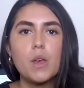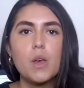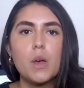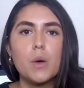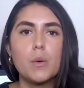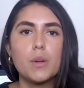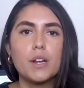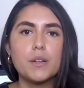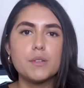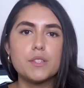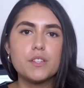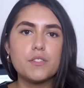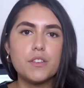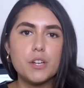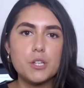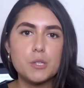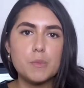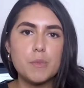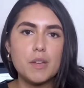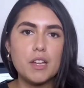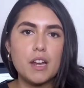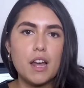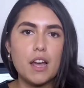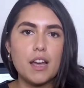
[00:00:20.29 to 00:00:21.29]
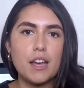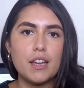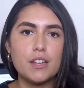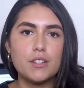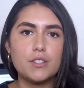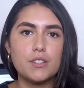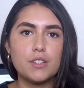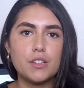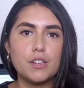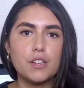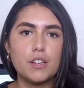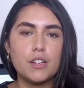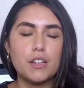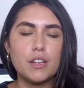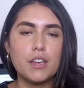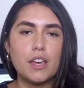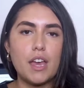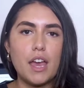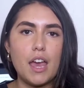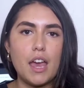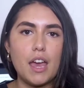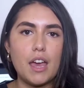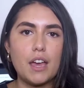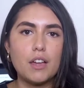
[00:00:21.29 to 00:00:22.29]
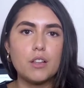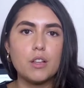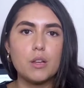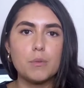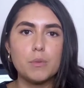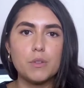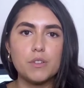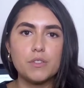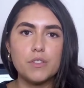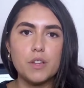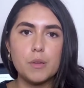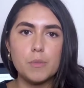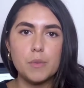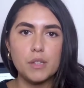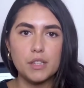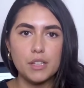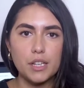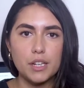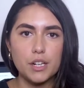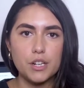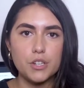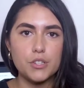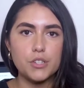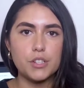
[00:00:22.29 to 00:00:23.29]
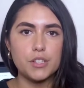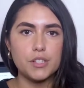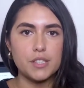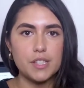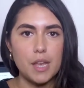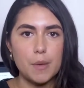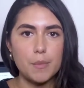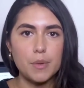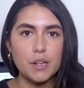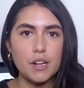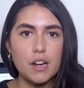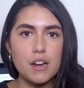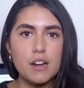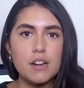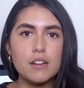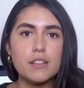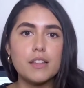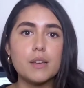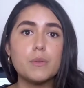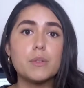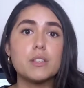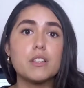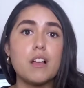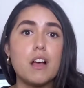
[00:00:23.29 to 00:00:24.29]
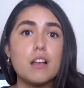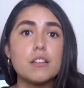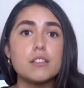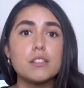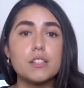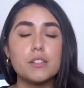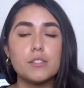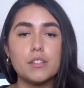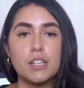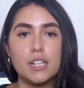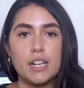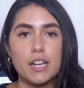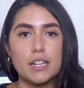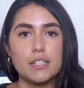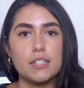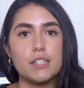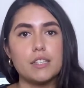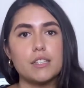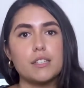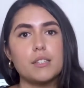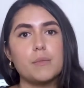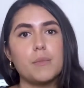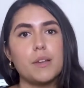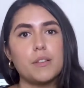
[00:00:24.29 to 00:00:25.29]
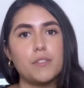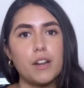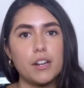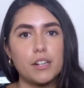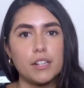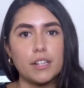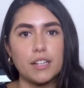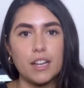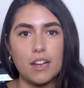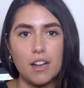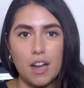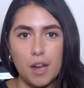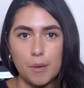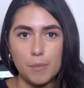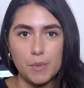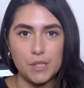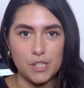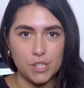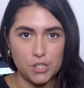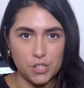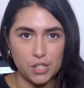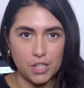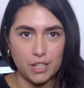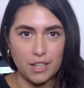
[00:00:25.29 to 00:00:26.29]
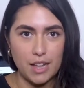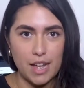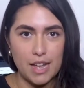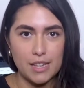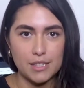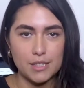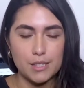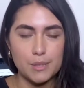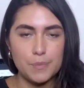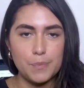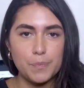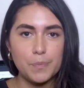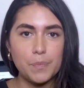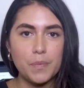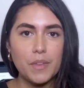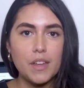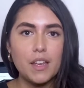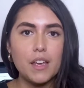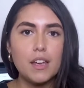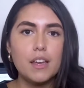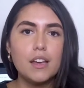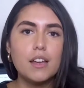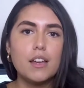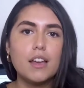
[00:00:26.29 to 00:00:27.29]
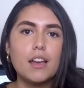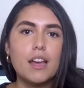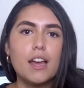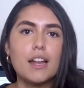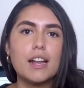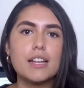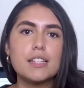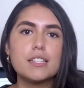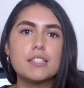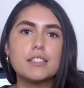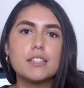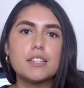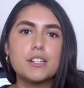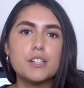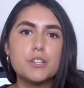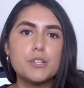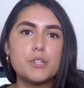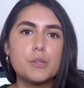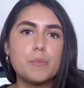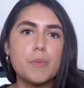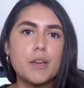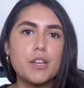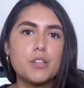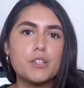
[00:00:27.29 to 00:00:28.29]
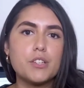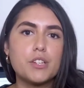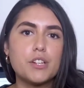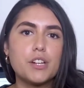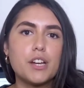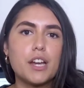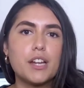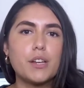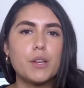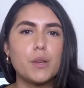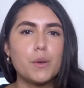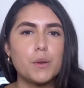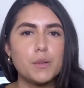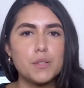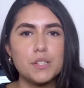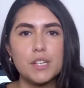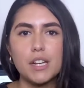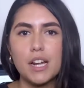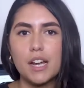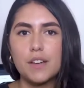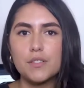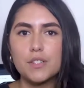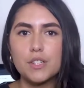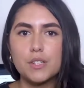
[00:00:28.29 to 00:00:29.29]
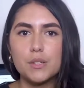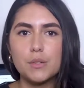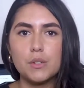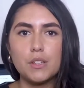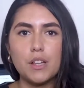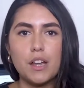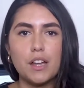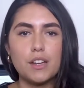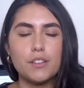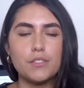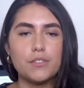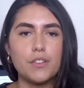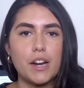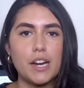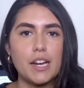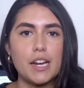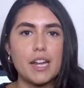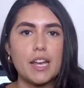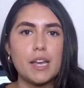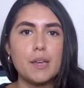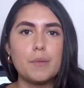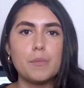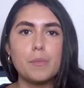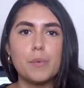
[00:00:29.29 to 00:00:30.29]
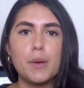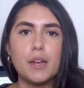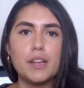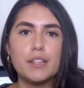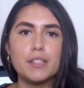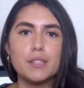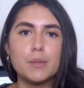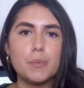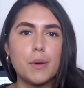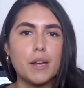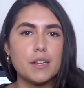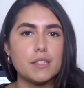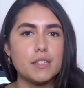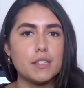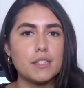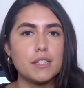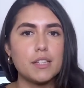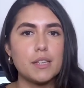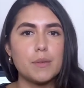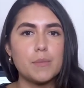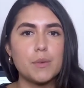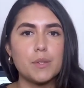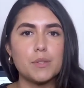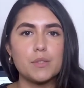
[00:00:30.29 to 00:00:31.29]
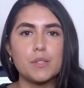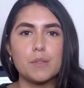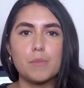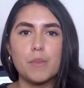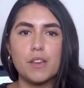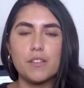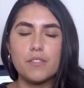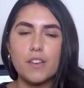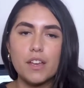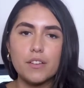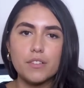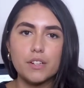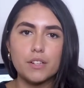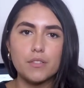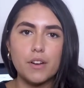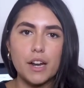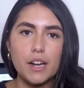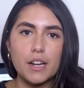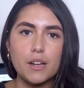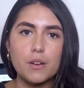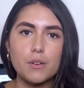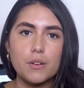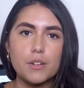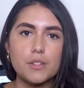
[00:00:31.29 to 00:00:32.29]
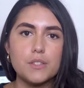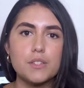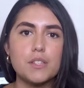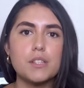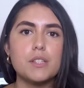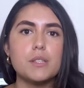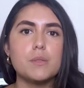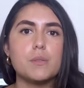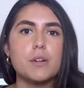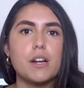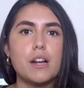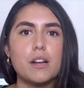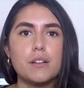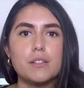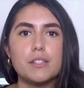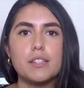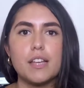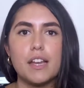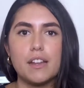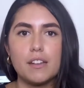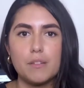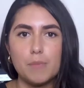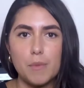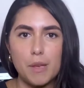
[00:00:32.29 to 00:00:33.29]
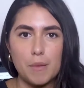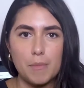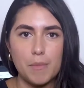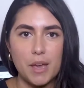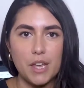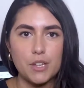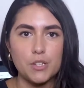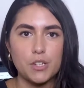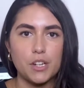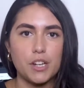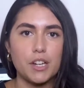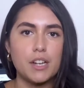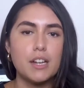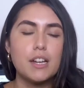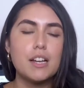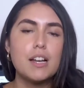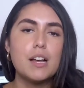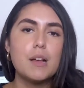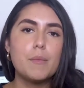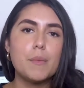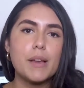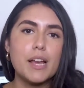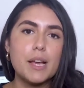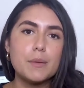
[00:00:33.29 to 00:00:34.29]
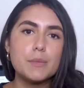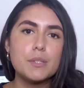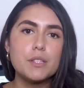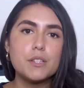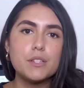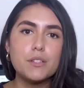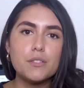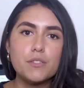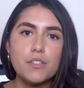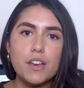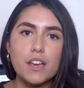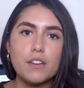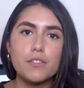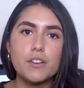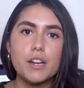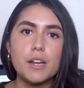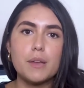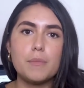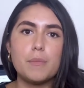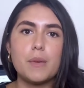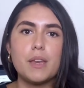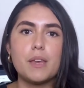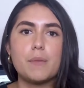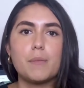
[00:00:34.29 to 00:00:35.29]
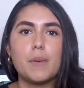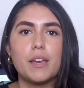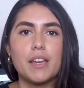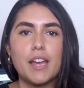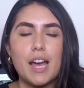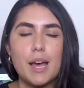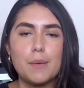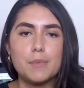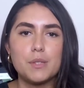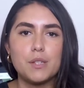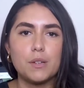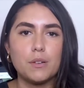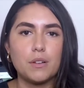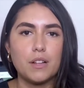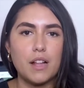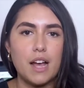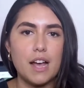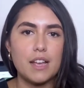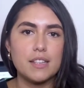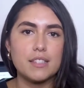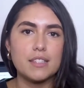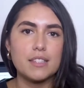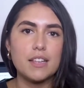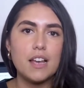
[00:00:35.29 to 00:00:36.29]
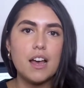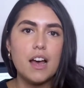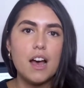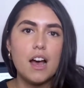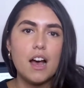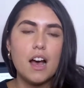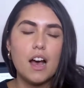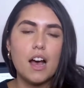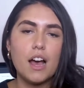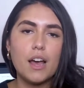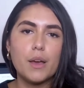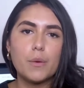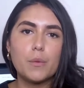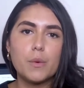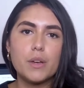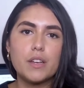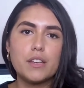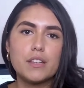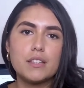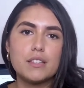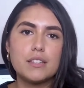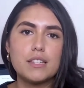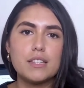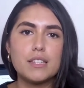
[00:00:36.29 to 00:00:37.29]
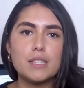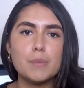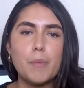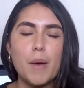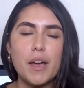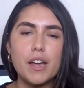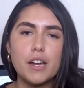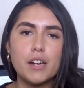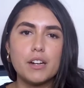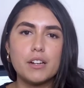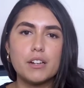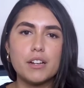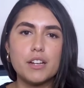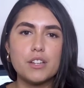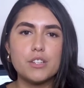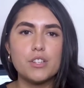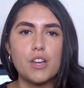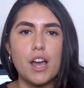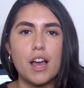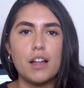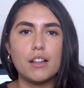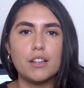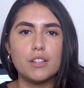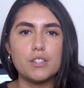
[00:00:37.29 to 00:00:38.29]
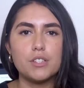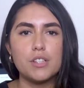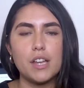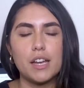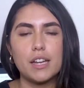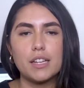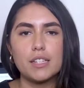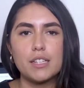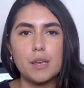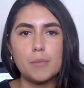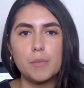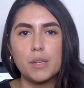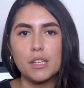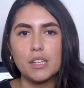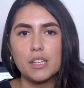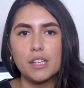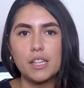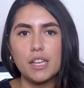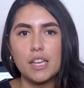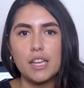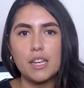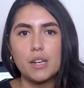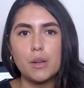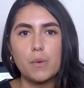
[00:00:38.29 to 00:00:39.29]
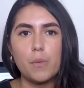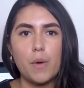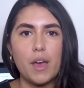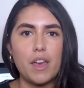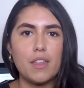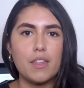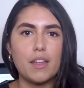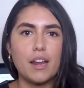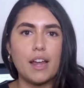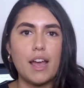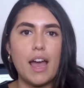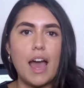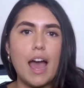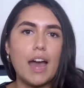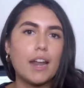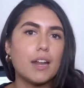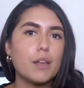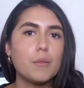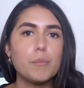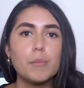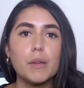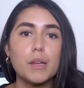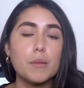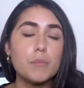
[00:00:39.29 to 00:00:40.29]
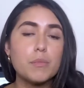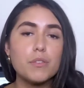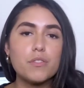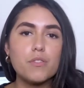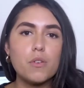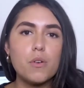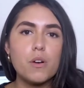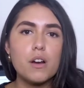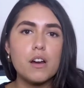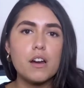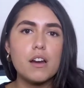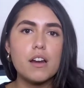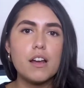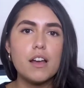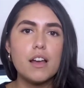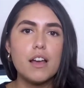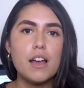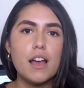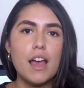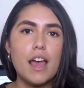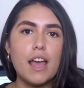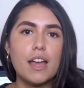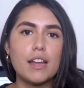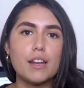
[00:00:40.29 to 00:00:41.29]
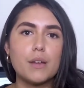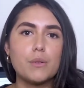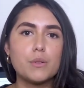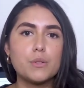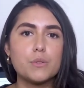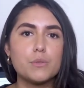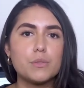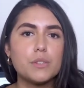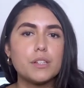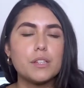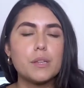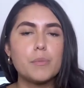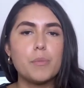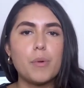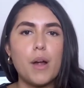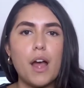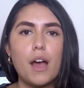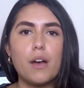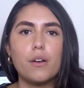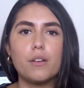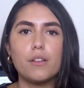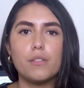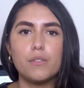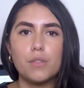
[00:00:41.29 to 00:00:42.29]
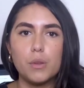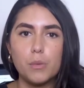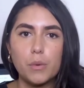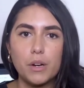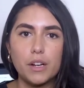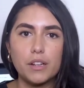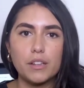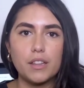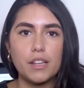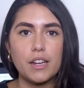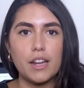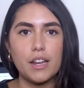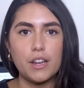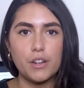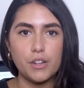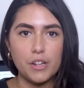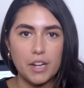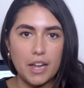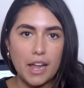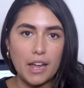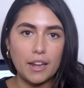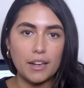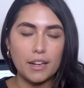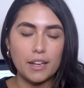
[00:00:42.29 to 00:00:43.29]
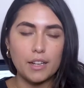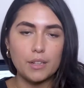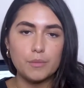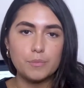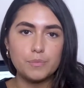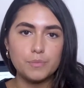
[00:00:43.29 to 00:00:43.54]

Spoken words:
When I was a freshman, I took a Global Film and Literature seminar that was also connected to my rhetoric and composition class. And as a literature major, I knew I was going to have to do a lot of writing, but surprisingly, most of my favorite writing courses were outside of my major. My absolute favorite being my capstone class. I was inspired and challenged academically in a way that I hadn't been before, and I was really proud of the work that I created.